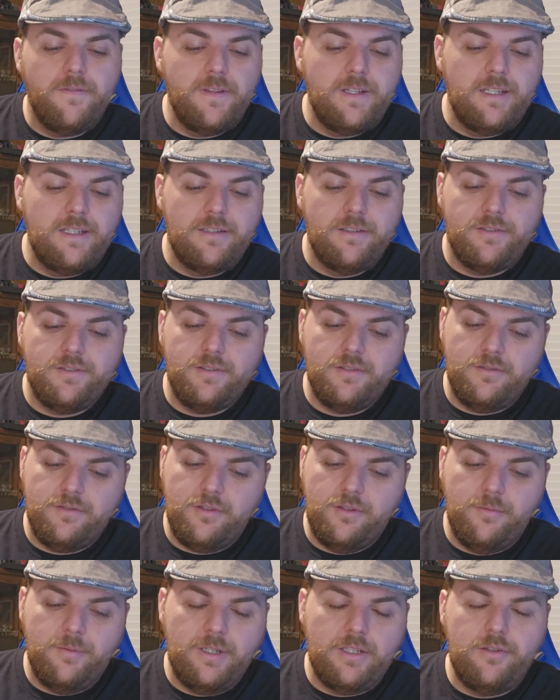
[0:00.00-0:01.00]
these
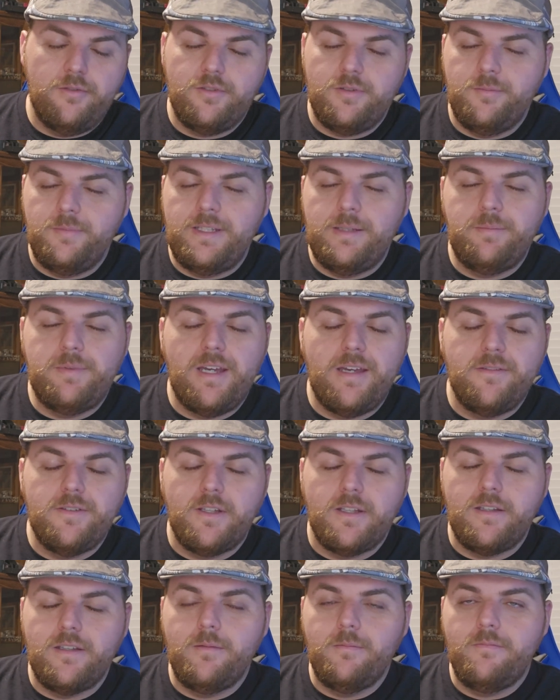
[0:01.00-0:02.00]
so that we can do some deep dives
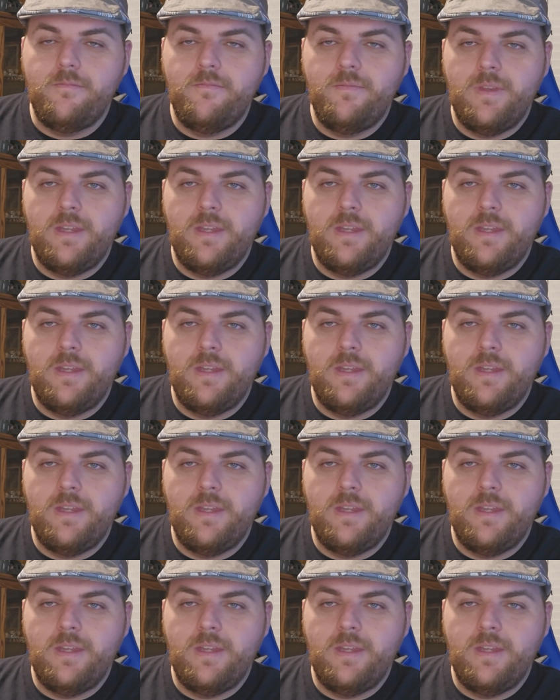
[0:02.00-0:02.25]
on them.